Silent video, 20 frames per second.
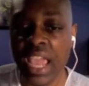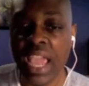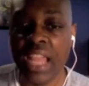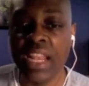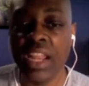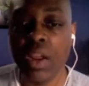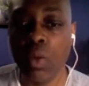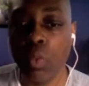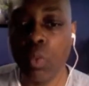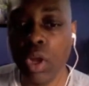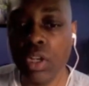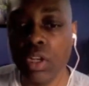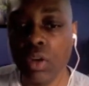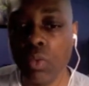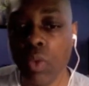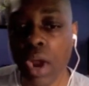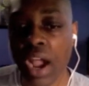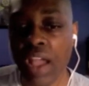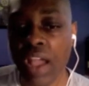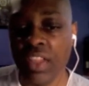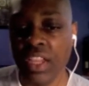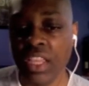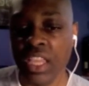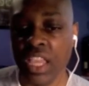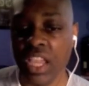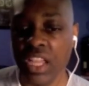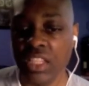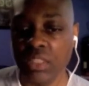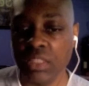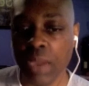and they wonder why their
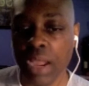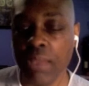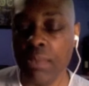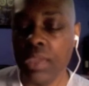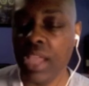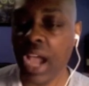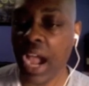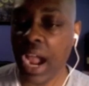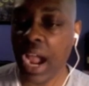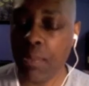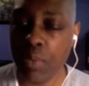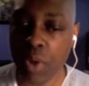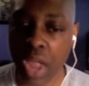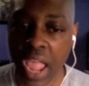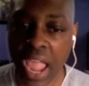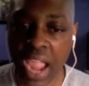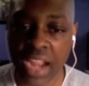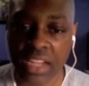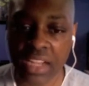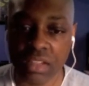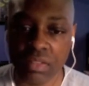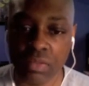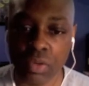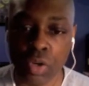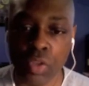kids might be hyperactive,